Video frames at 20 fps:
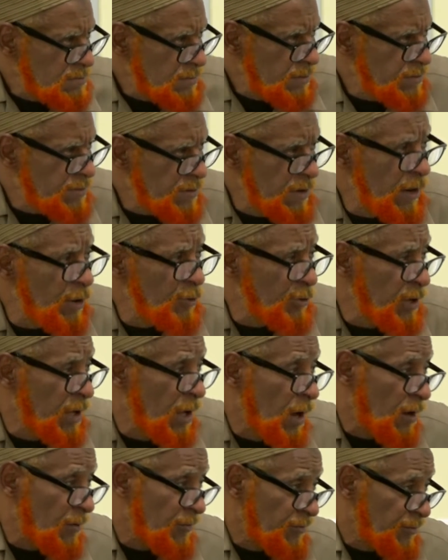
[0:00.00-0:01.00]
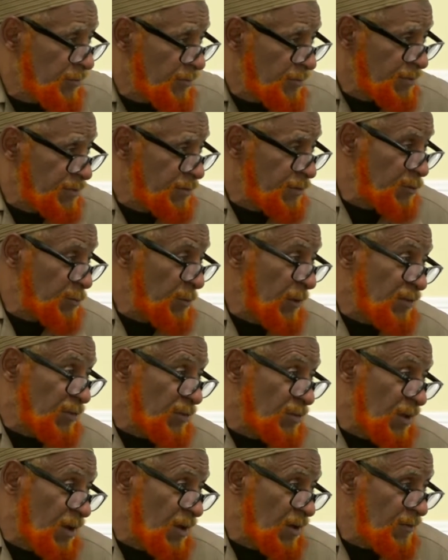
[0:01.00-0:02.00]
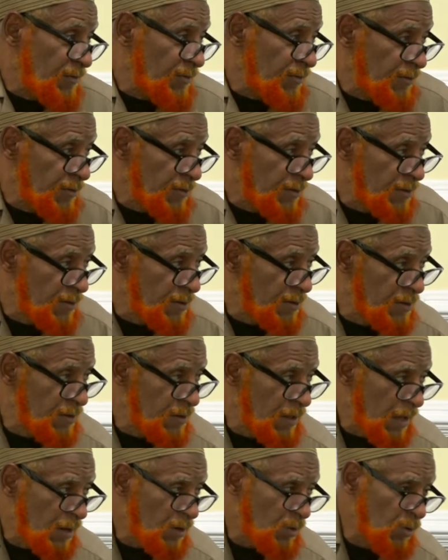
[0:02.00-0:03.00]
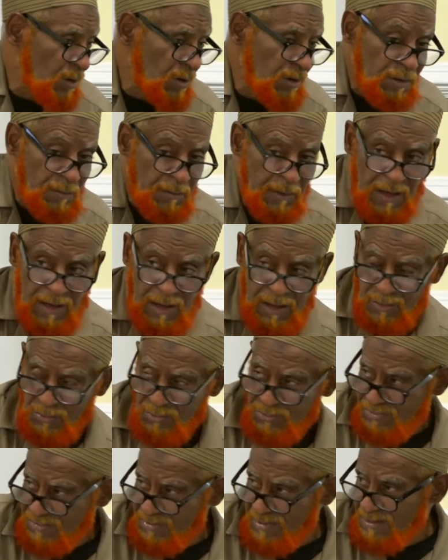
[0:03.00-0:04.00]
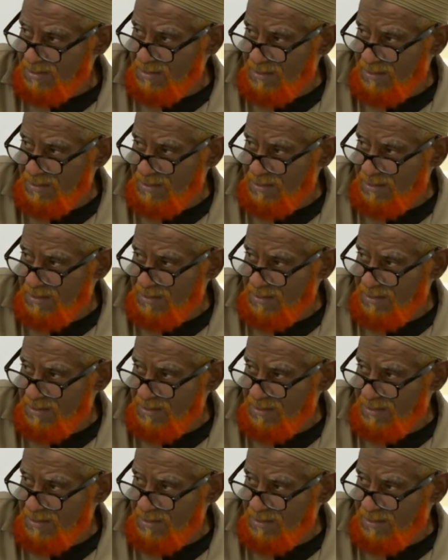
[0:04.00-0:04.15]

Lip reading: he's leery of, suspicious of. I don't want her in my house.